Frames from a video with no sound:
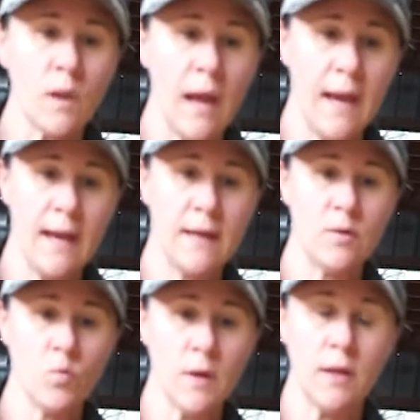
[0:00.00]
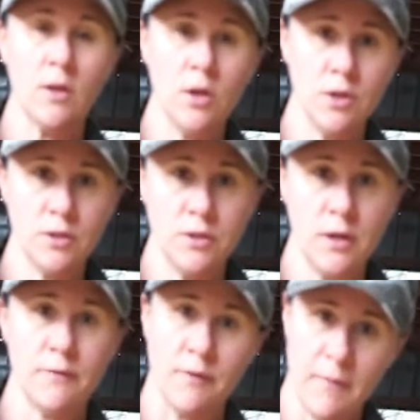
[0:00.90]
And what I learned
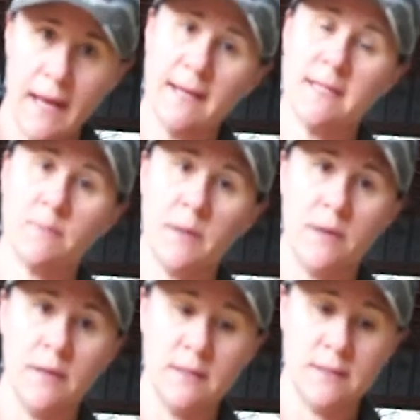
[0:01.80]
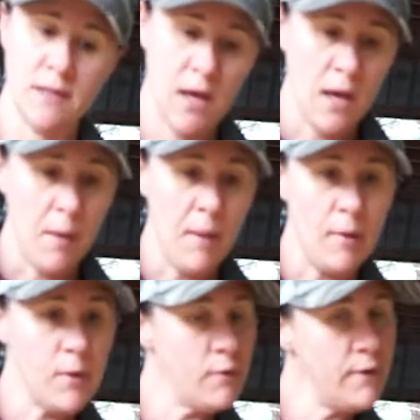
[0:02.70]
from that experience
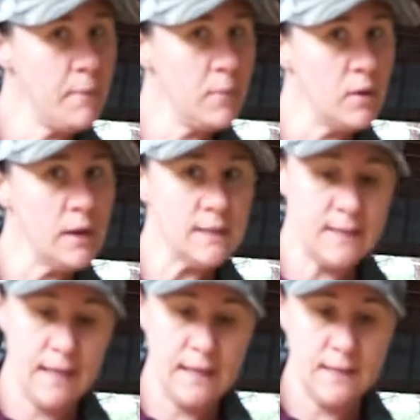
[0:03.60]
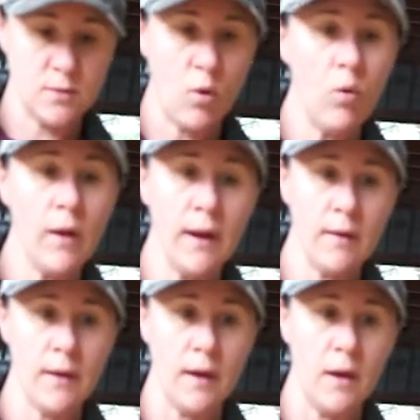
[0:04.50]
about November is that this whole
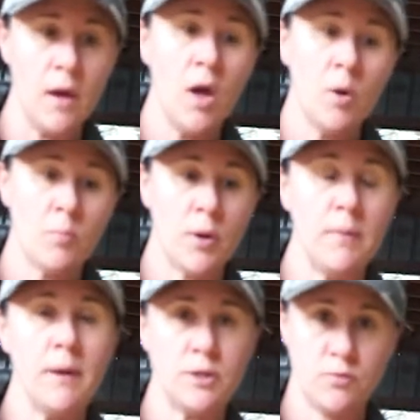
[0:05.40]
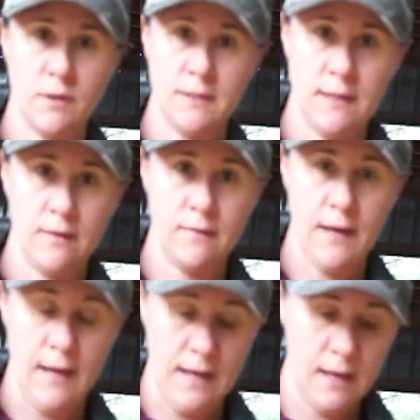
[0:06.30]
area pretty much runs out of
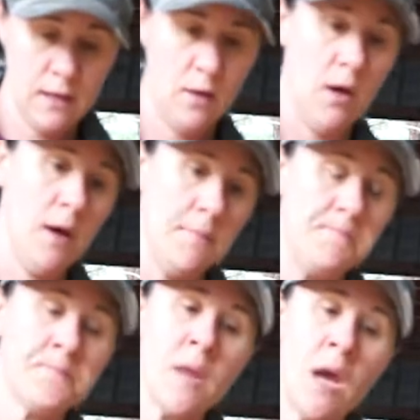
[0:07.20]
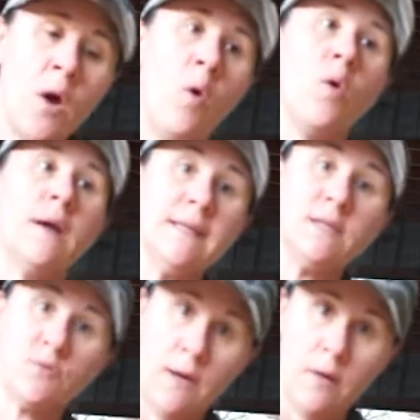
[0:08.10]
hay. Or at
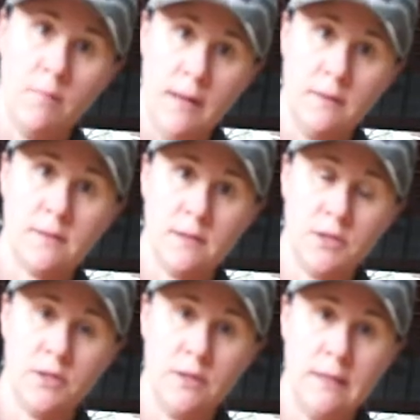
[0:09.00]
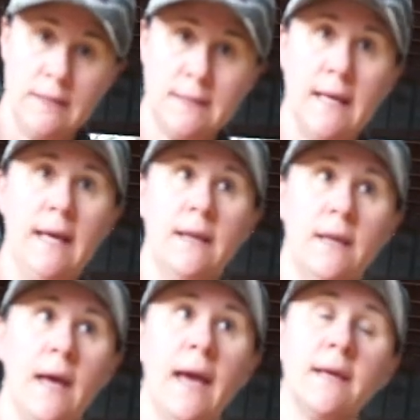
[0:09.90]
least round bales, it sure does. And
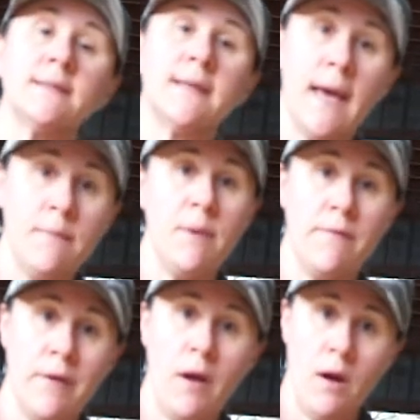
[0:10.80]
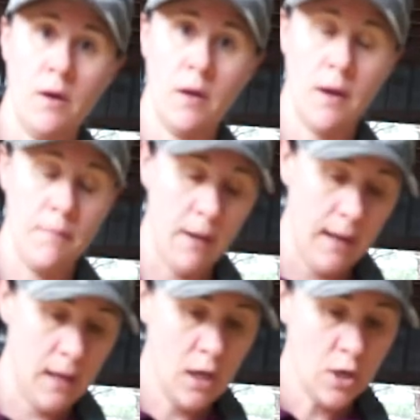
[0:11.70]
hay can be very hard to come by.